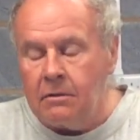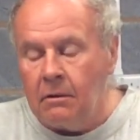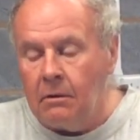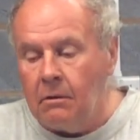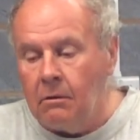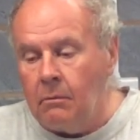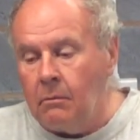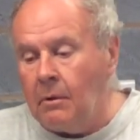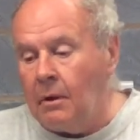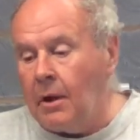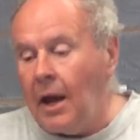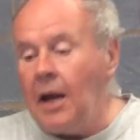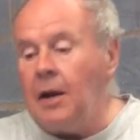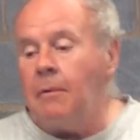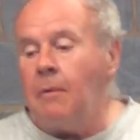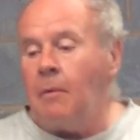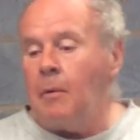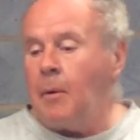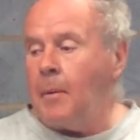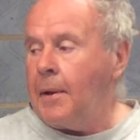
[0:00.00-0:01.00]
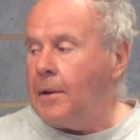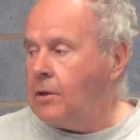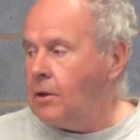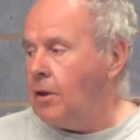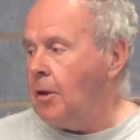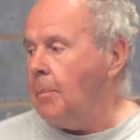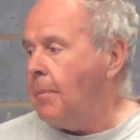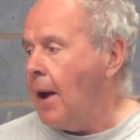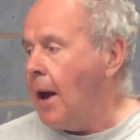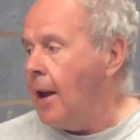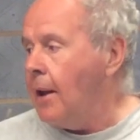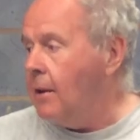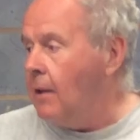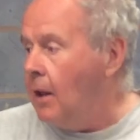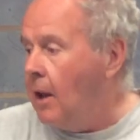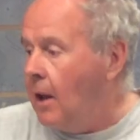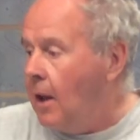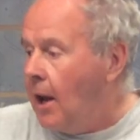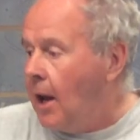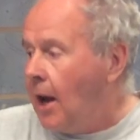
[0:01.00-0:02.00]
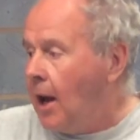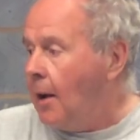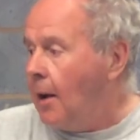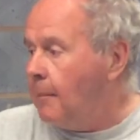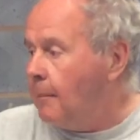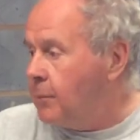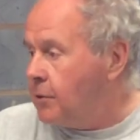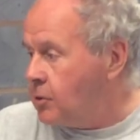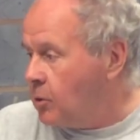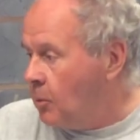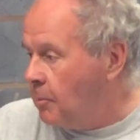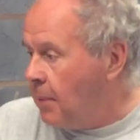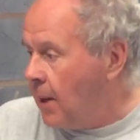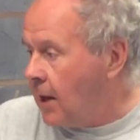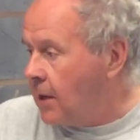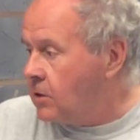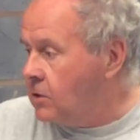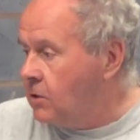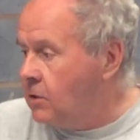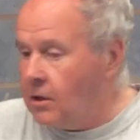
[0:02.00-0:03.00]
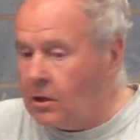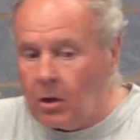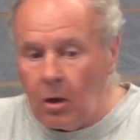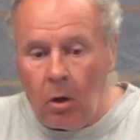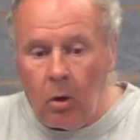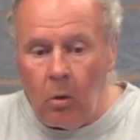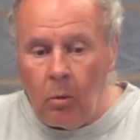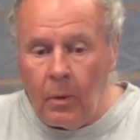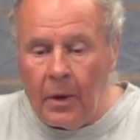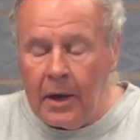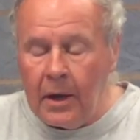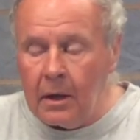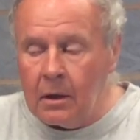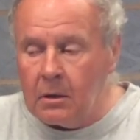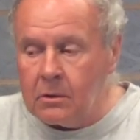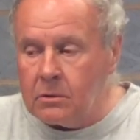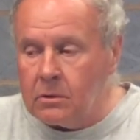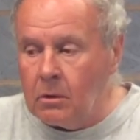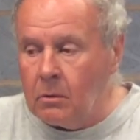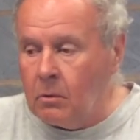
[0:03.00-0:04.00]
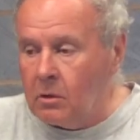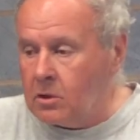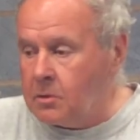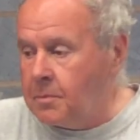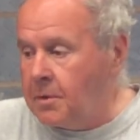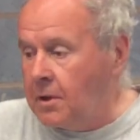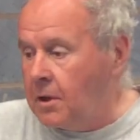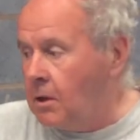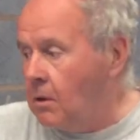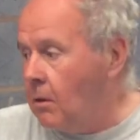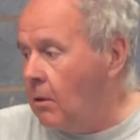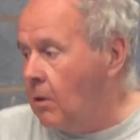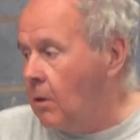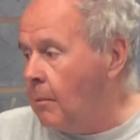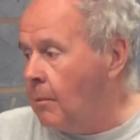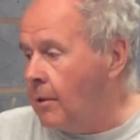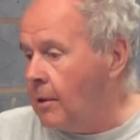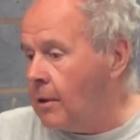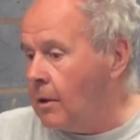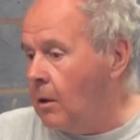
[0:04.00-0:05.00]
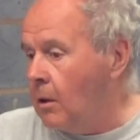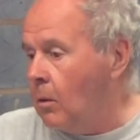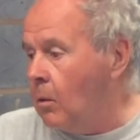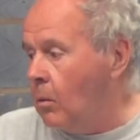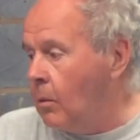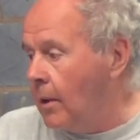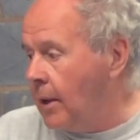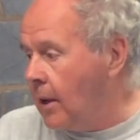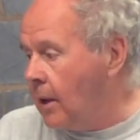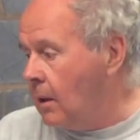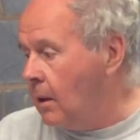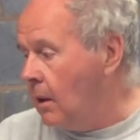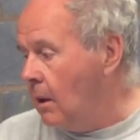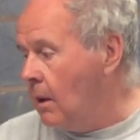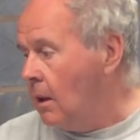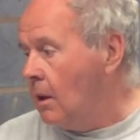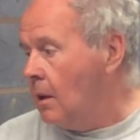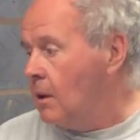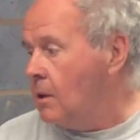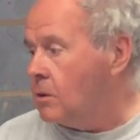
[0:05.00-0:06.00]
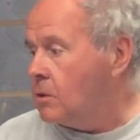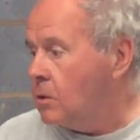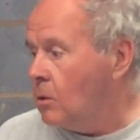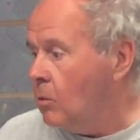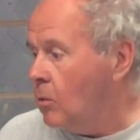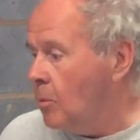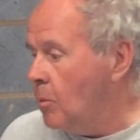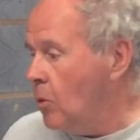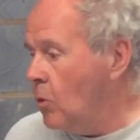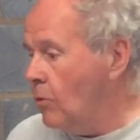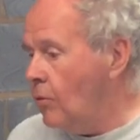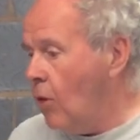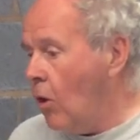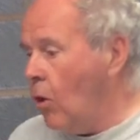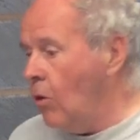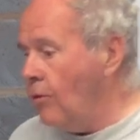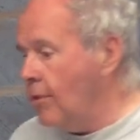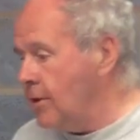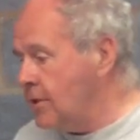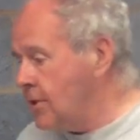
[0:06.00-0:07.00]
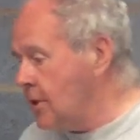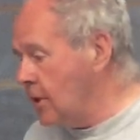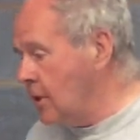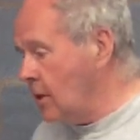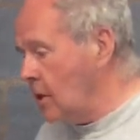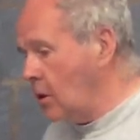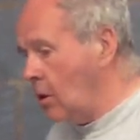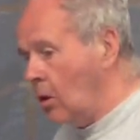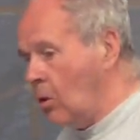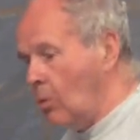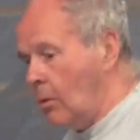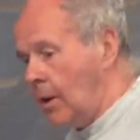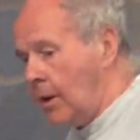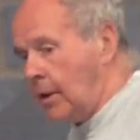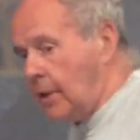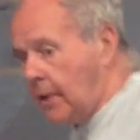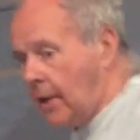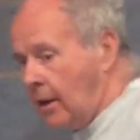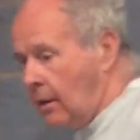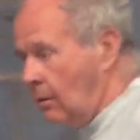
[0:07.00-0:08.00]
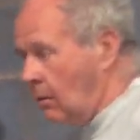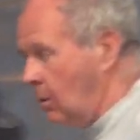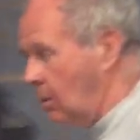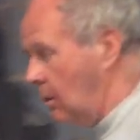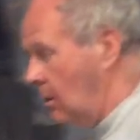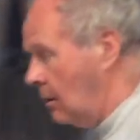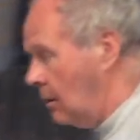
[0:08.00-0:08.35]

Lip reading: So anyway, we went on the pan. So back to the Goldwing. So what's been going on with the Goldwing? So we'll move over to the Goldwing now.